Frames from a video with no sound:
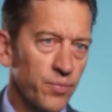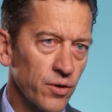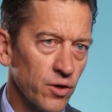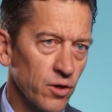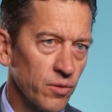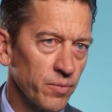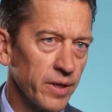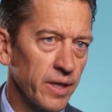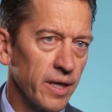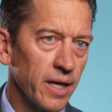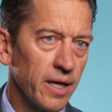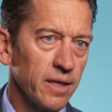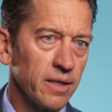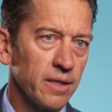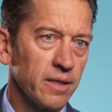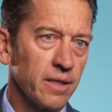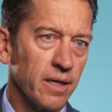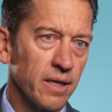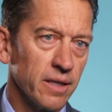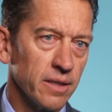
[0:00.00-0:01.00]

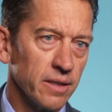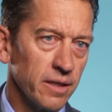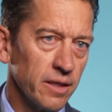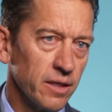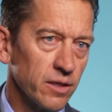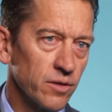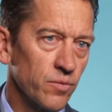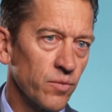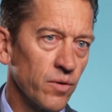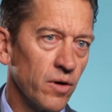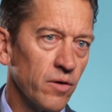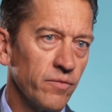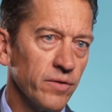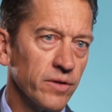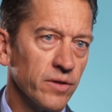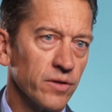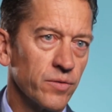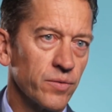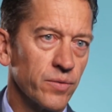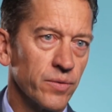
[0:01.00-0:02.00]
permeated and
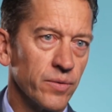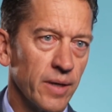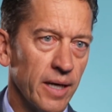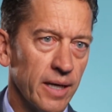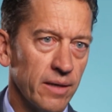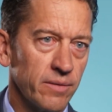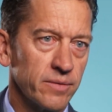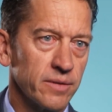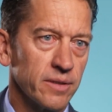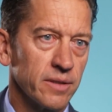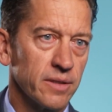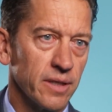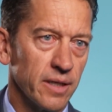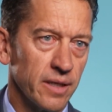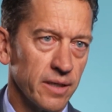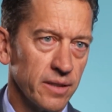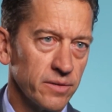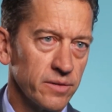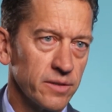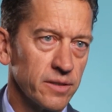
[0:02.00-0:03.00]
interwoven throughout the health